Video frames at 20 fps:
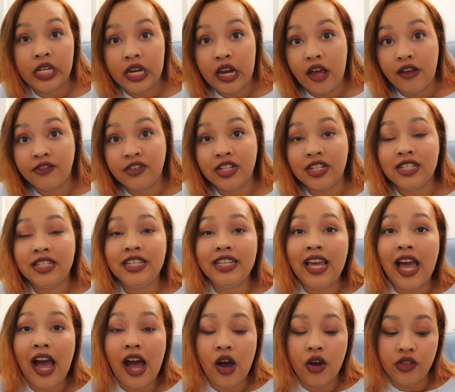enough to see
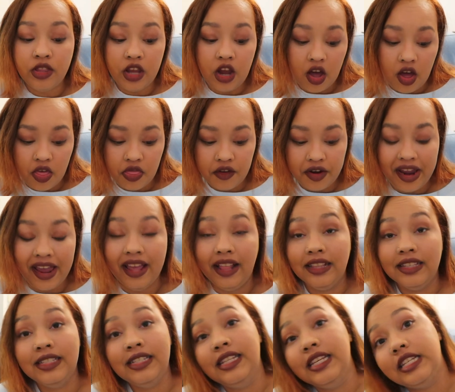how the author
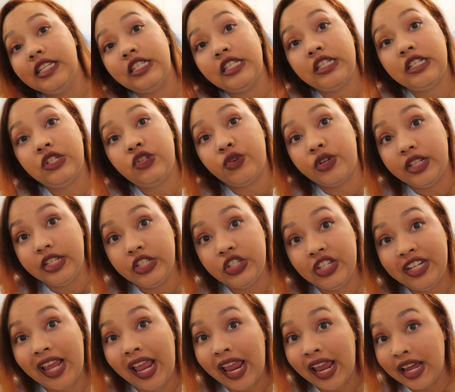ends this
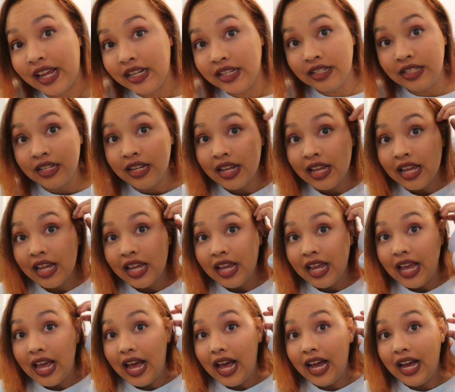trilogy and
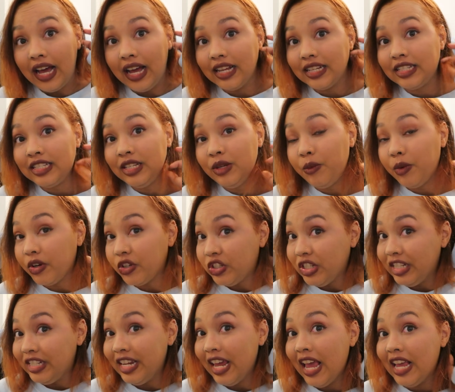see where
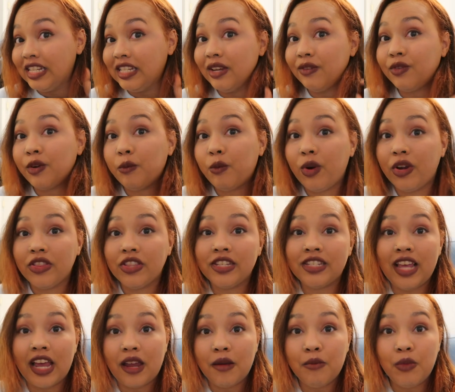she takes it from where the
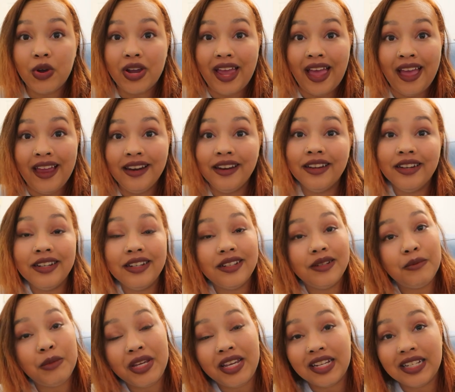second book ended,
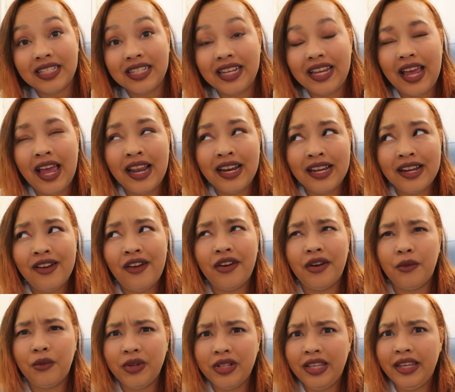because it ended on
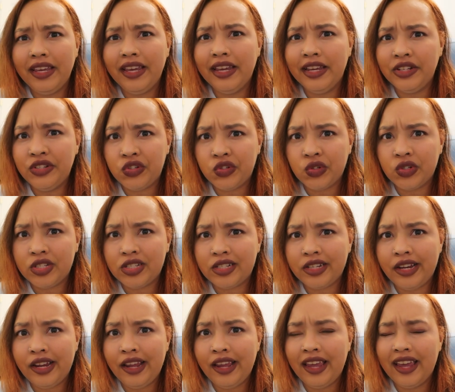a really
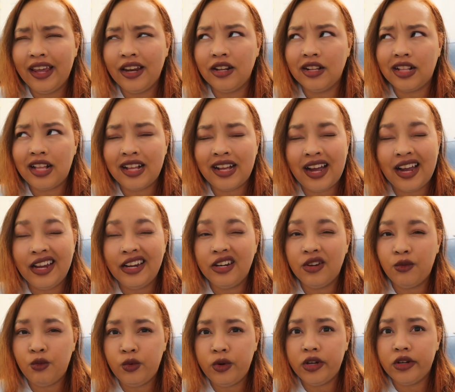interesting and kind
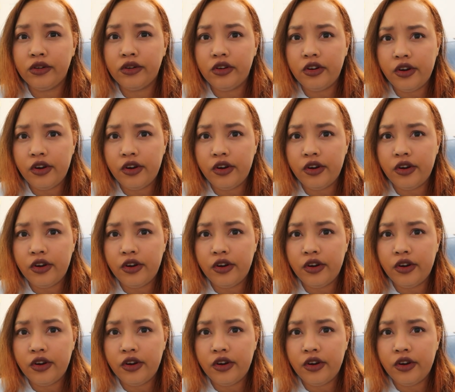of weird